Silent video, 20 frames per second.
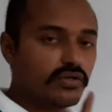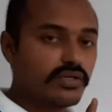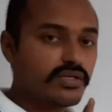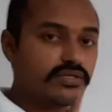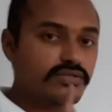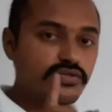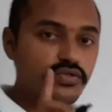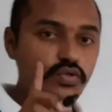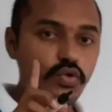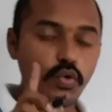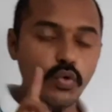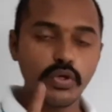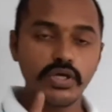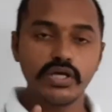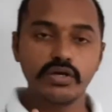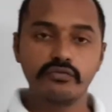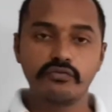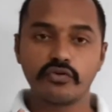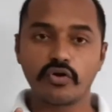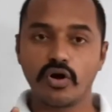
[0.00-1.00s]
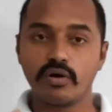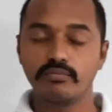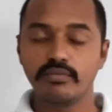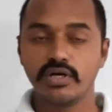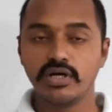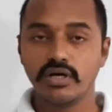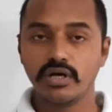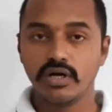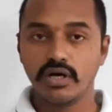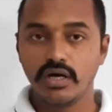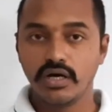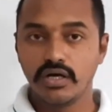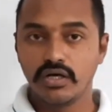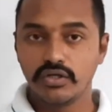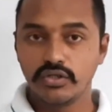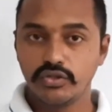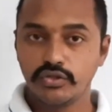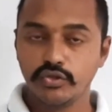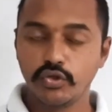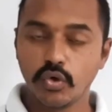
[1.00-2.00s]
is going from
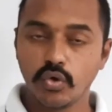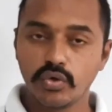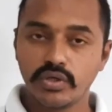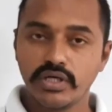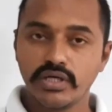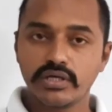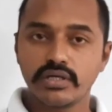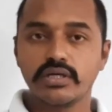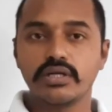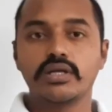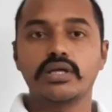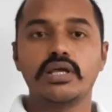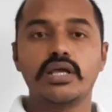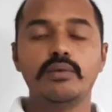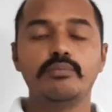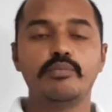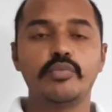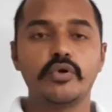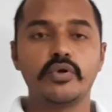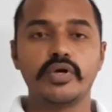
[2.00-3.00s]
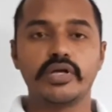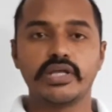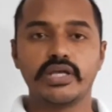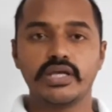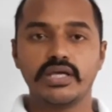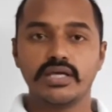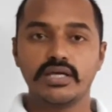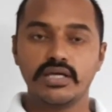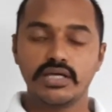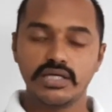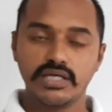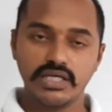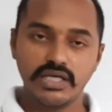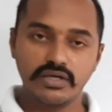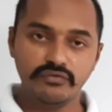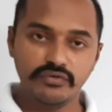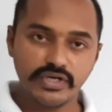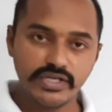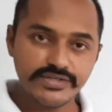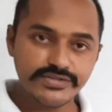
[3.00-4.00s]
donor impurity.
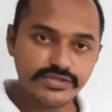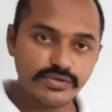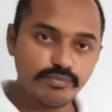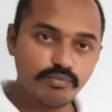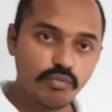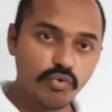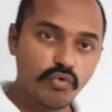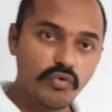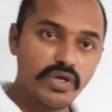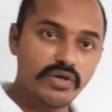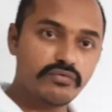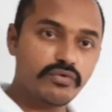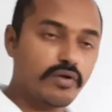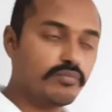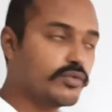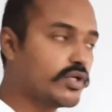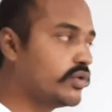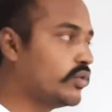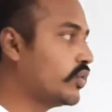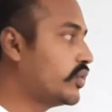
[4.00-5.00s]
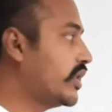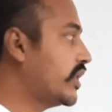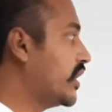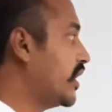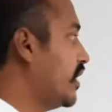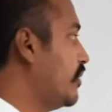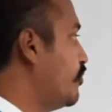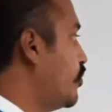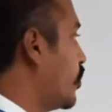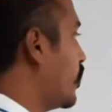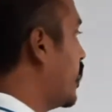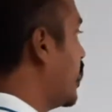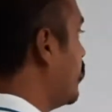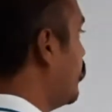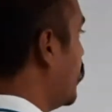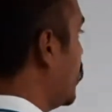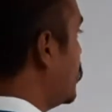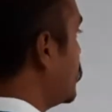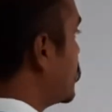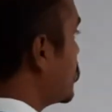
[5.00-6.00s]
If it is moving from the donor impurity,
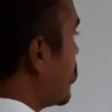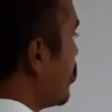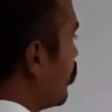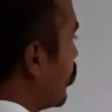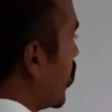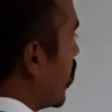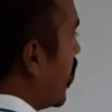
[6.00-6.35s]
means